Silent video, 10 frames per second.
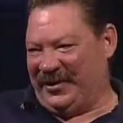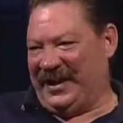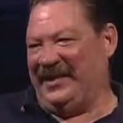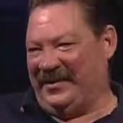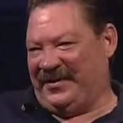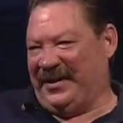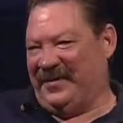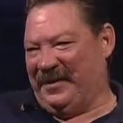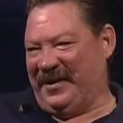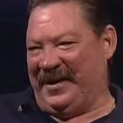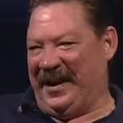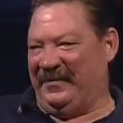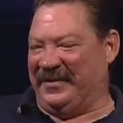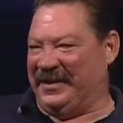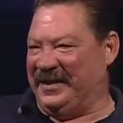you're, you're seeing what the
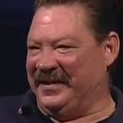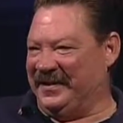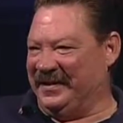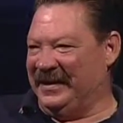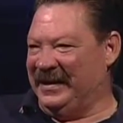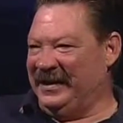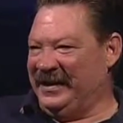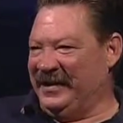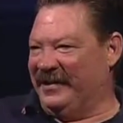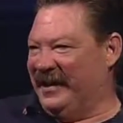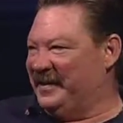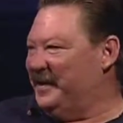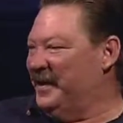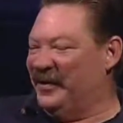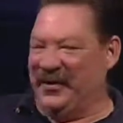camera sees and you're not
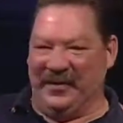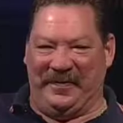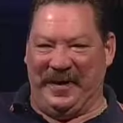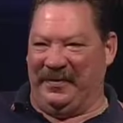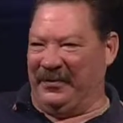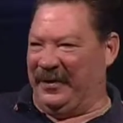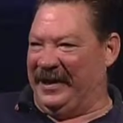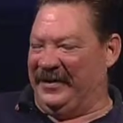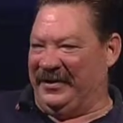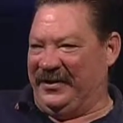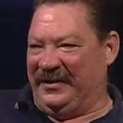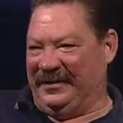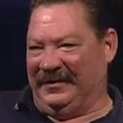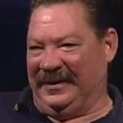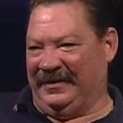seeing all the people around mm -hmm.
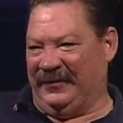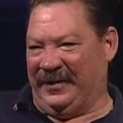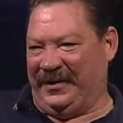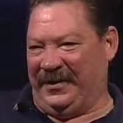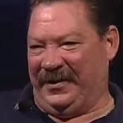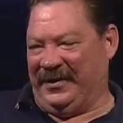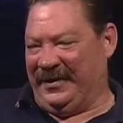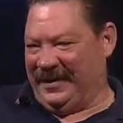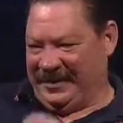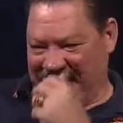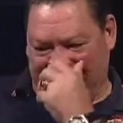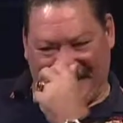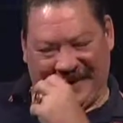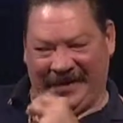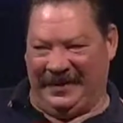you and, and what they're doing. And,
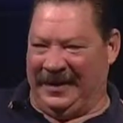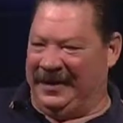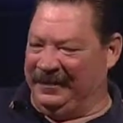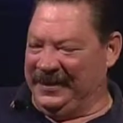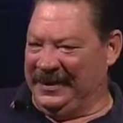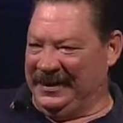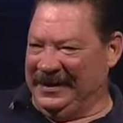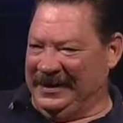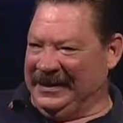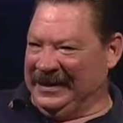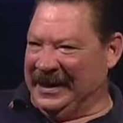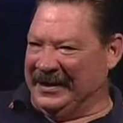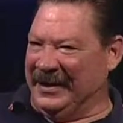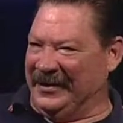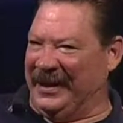and uh,
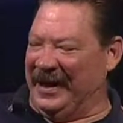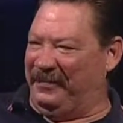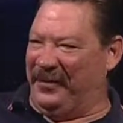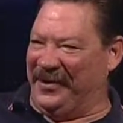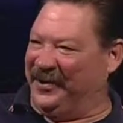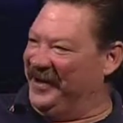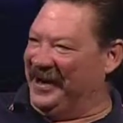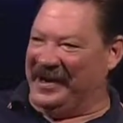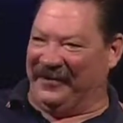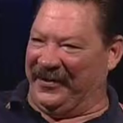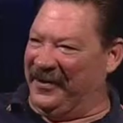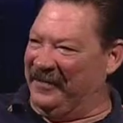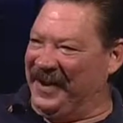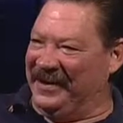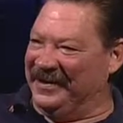that you got a point there that I never
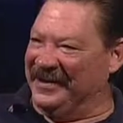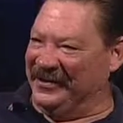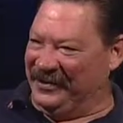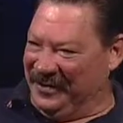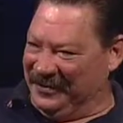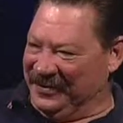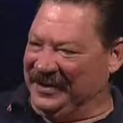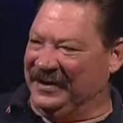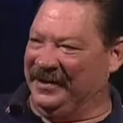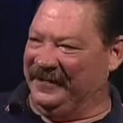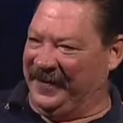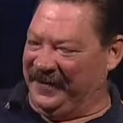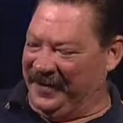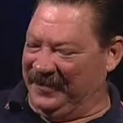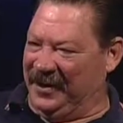thought about. You know, yeah. you always uh, the
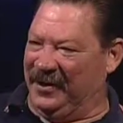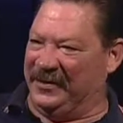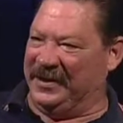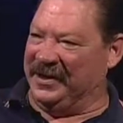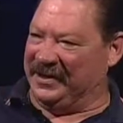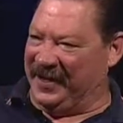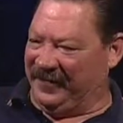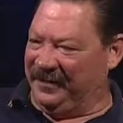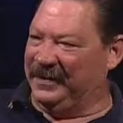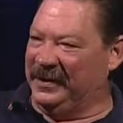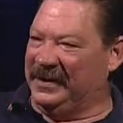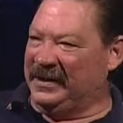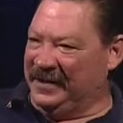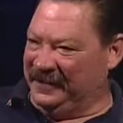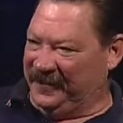VFW always does have a,
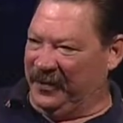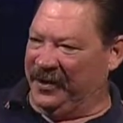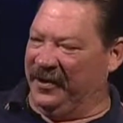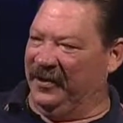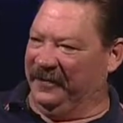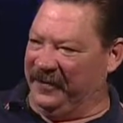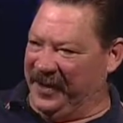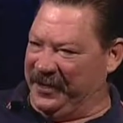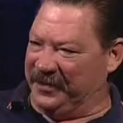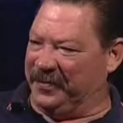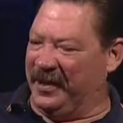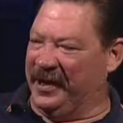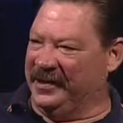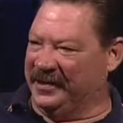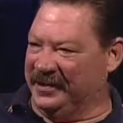a float in all of the major
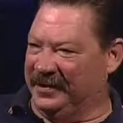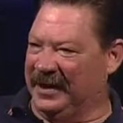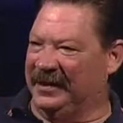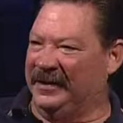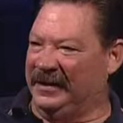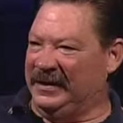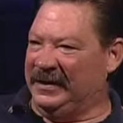parades, and uh,